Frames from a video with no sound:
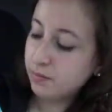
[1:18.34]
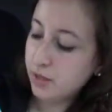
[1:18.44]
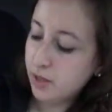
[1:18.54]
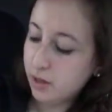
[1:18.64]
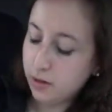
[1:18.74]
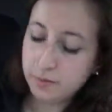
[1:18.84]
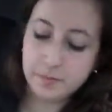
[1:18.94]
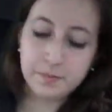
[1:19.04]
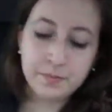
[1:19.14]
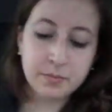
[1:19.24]
Yeah,
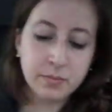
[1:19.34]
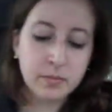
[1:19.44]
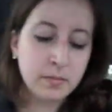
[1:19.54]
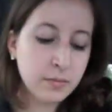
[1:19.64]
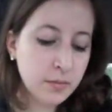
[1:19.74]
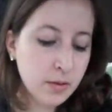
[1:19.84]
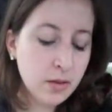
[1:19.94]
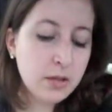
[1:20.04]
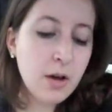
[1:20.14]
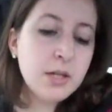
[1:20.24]

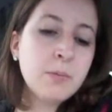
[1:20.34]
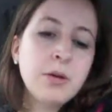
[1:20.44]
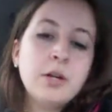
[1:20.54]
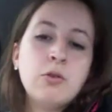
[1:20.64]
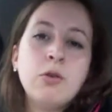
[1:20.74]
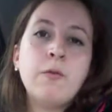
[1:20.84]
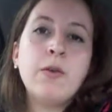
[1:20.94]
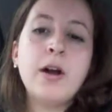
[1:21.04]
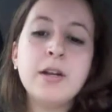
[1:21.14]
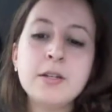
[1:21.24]
that was a pretty cool
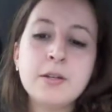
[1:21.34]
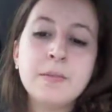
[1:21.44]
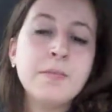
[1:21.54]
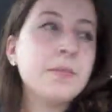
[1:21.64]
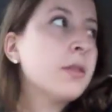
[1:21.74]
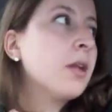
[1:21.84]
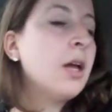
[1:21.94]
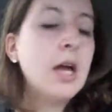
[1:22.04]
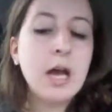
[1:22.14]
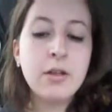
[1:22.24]
find.
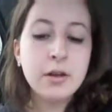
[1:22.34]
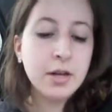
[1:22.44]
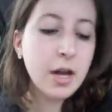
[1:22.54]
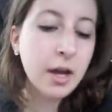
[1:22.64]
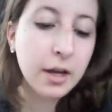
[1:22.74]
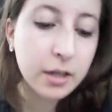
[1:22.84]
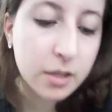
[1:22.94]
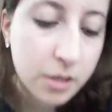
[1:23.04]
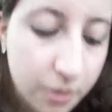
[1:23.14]
And then next,